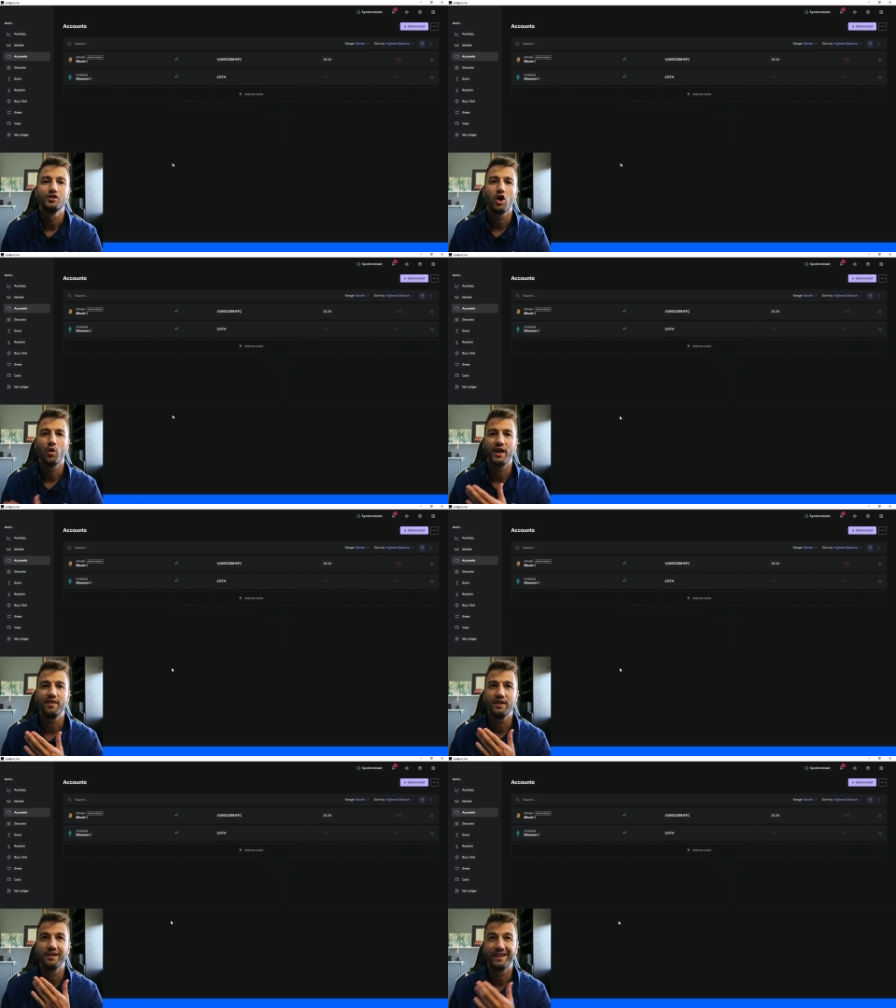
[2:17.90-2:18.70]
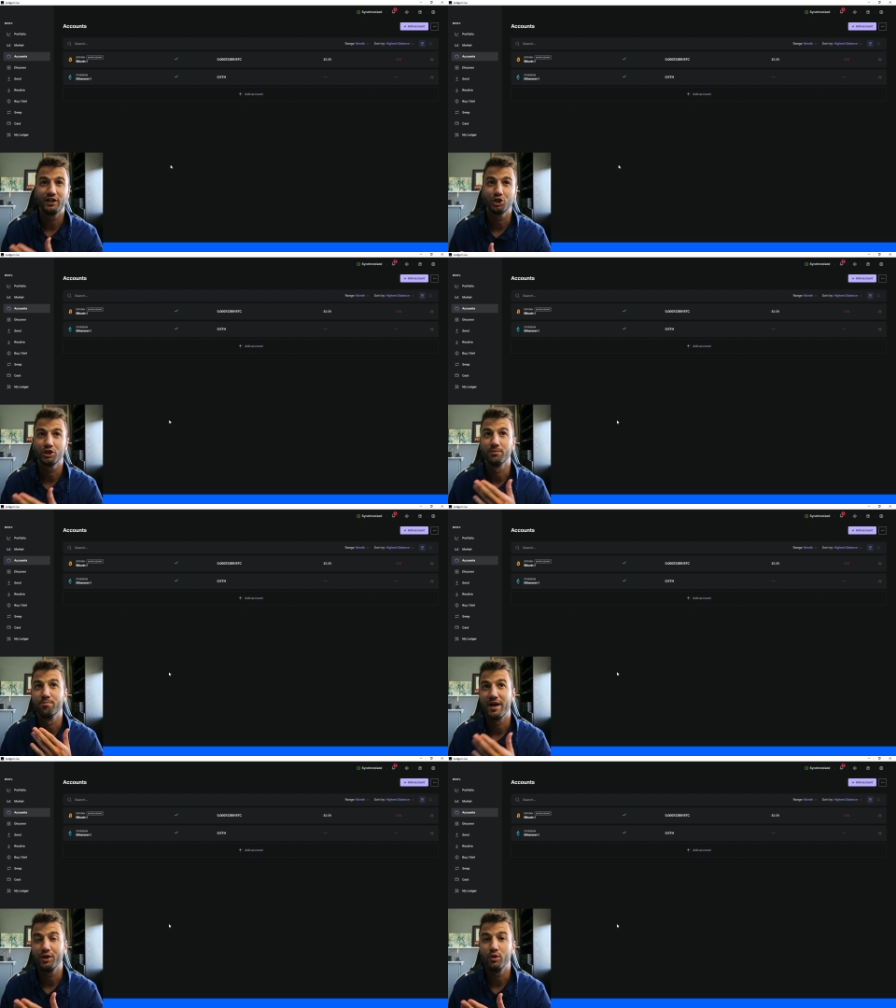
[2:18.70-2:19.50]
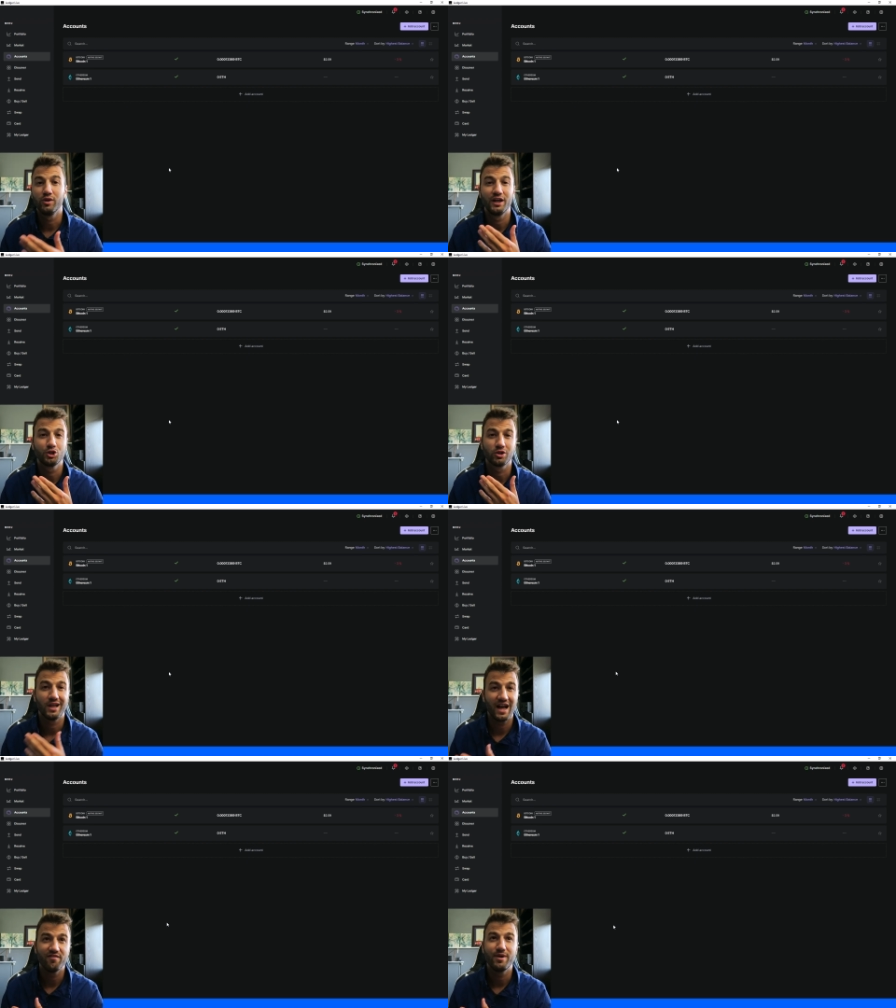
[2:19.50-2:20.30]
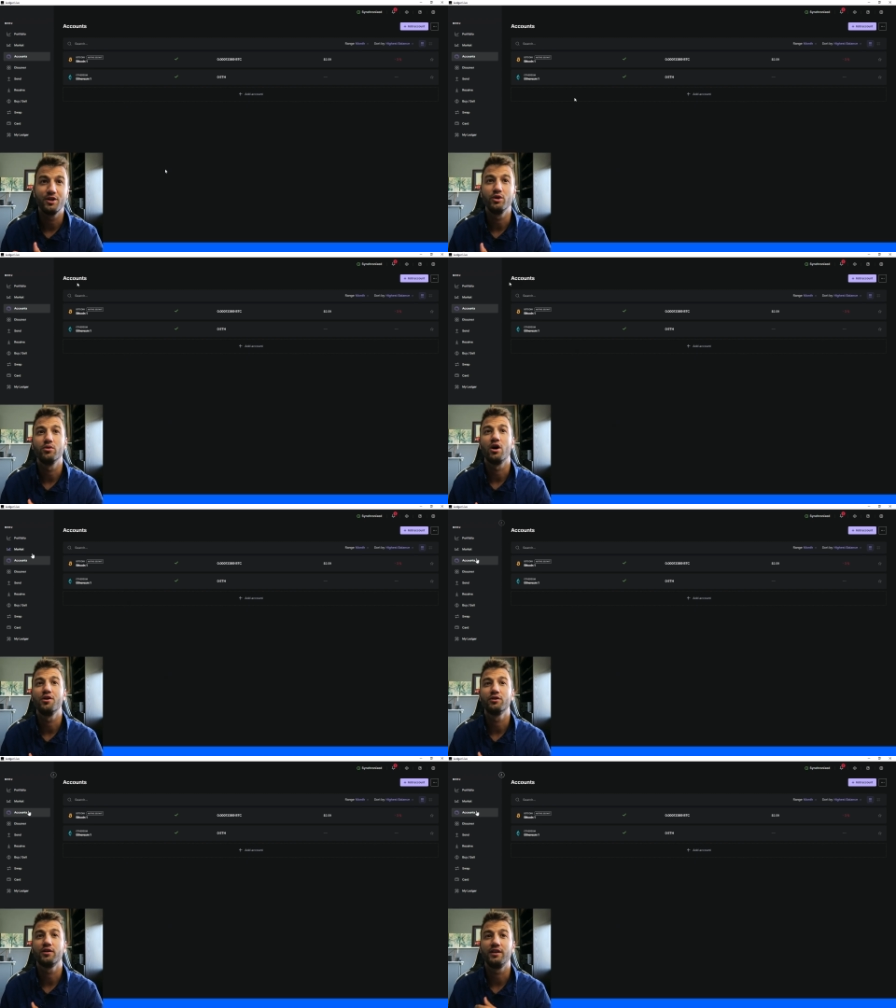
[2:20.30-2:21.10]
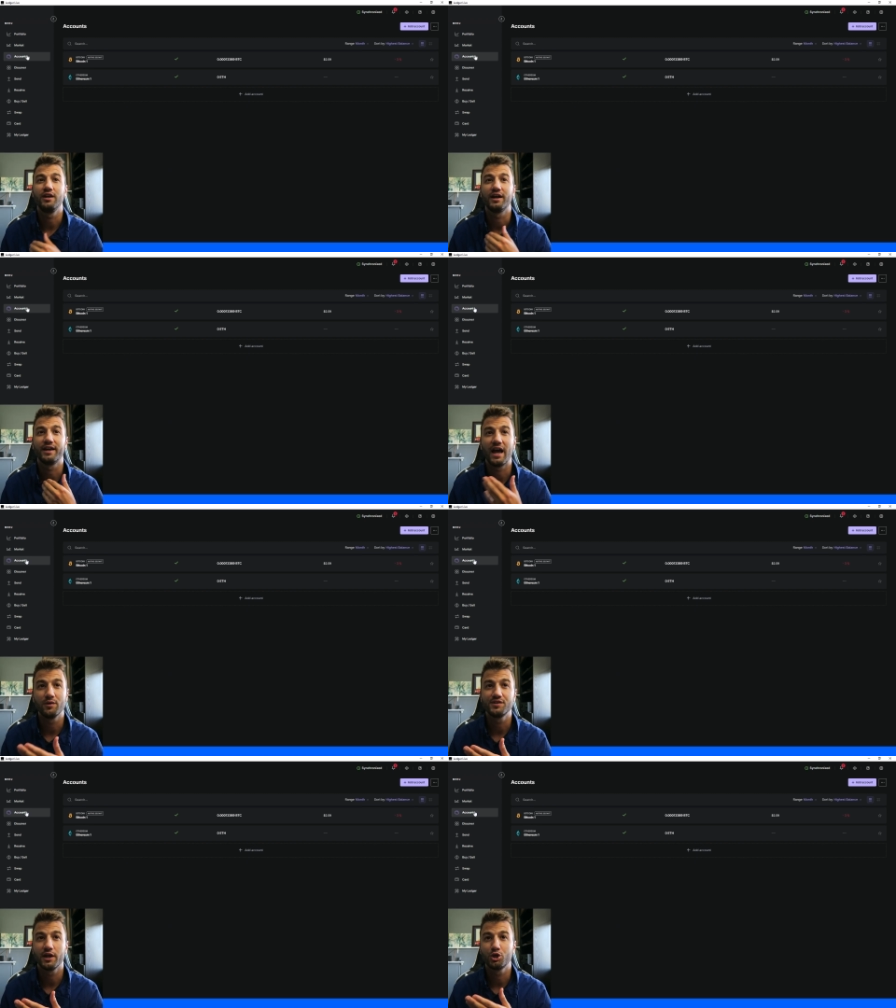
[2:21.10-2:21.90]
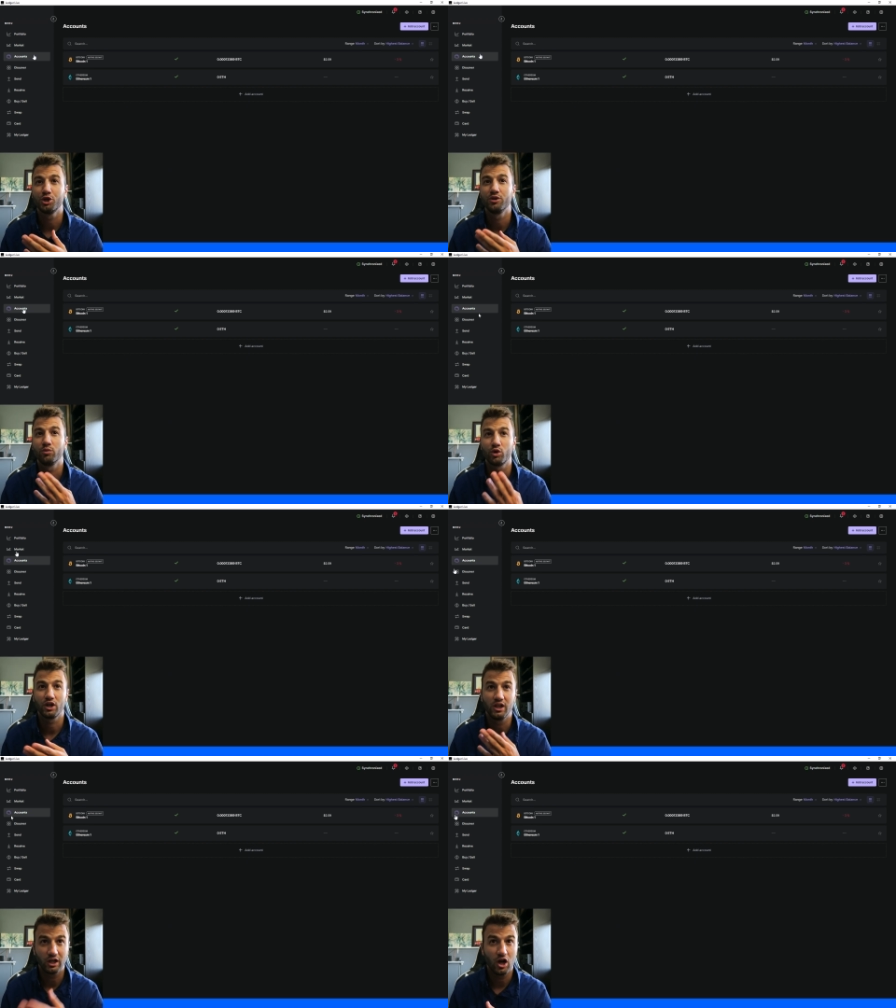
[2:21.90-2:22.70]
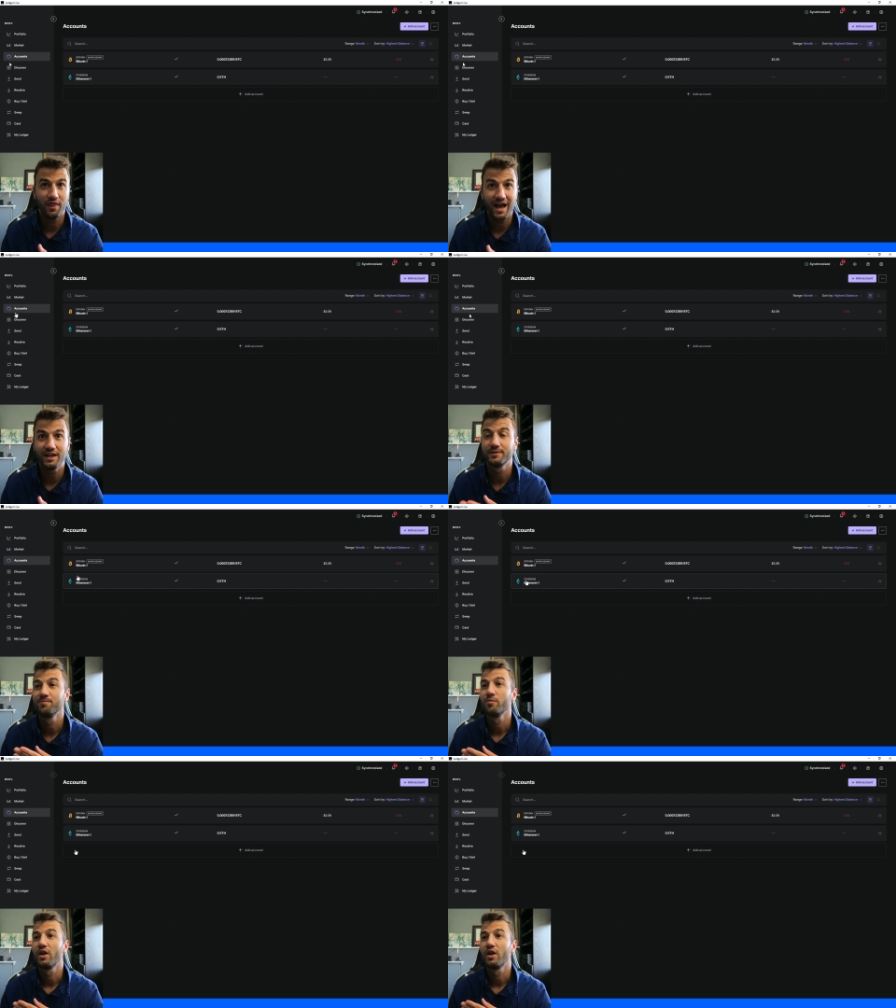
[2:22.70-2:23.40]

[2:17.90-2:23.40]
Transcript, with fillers: So in the Ledger menu, Ledger Live menu, under the account section, we're gonna click on that.